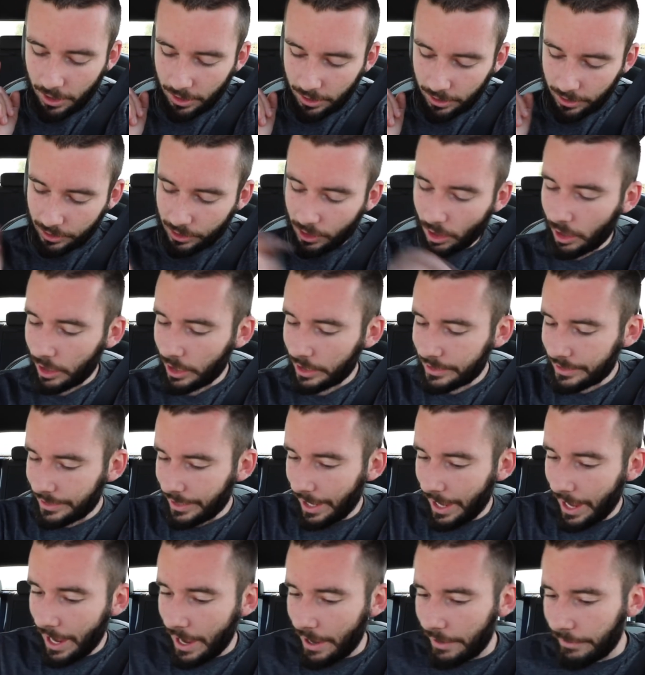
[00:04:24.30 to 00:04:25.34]
this car doesn't
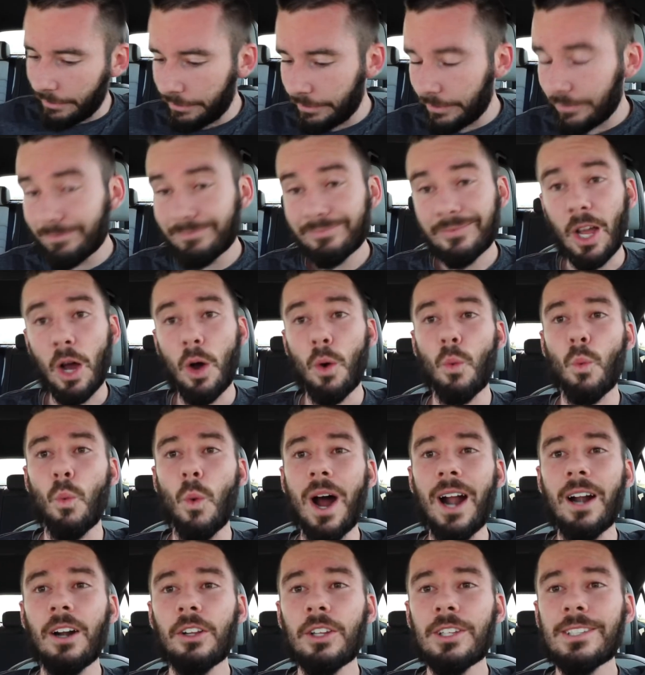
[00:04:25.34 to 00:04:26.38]
have a
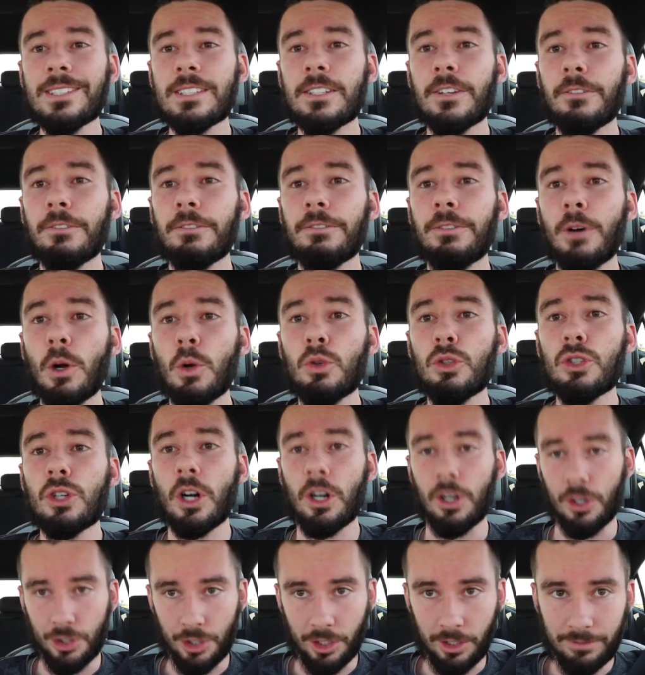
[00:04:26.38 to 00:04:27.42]
wireless phone
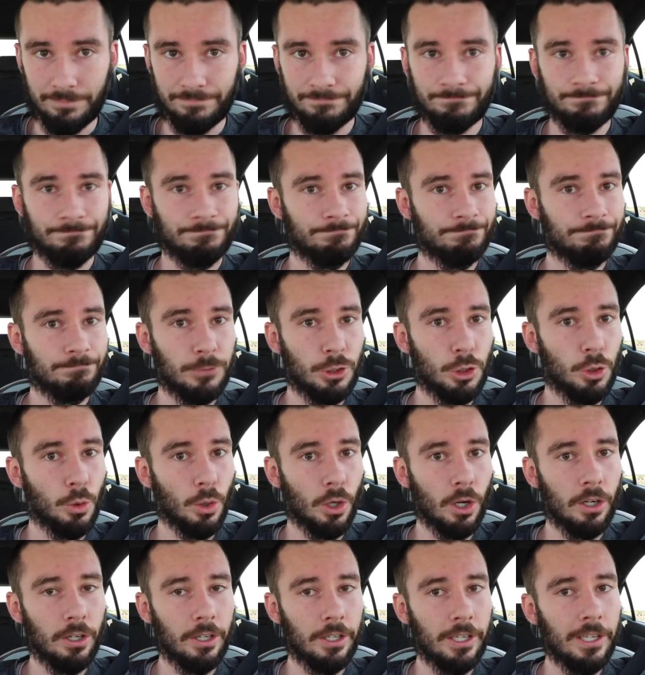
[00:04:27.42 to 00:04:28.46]
charger. You
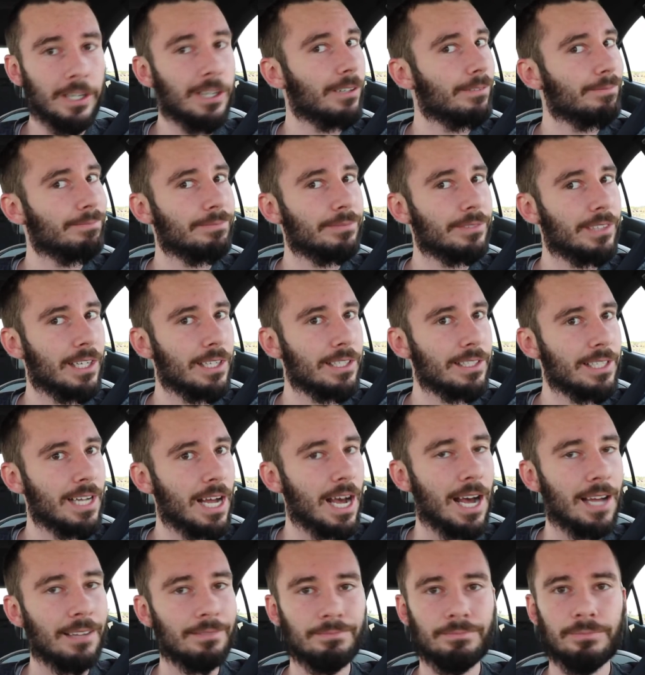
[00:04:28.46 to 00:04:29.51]
heard it here, does
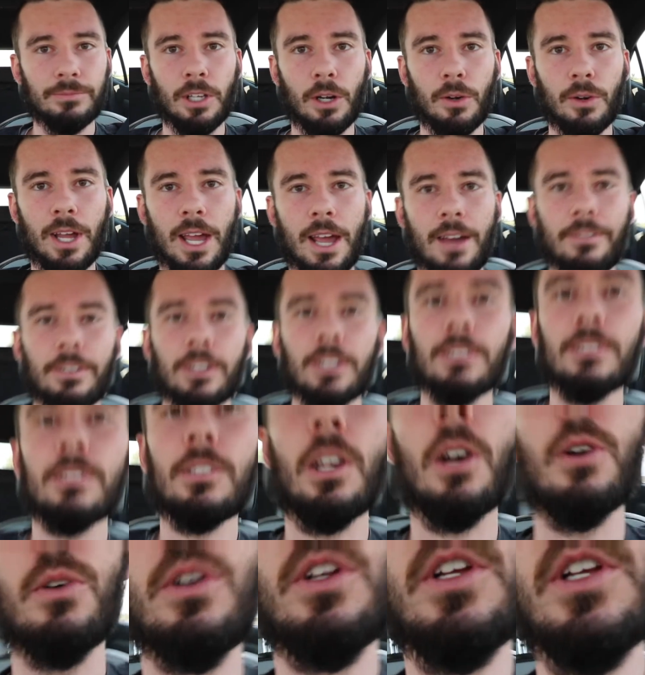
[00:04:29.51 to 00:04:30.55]
not, don't have it.
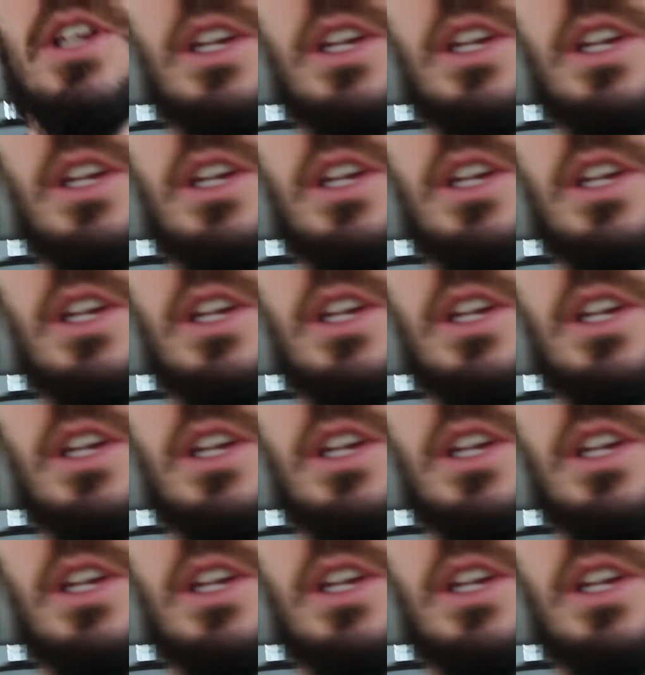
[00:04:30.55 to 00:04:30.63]
So,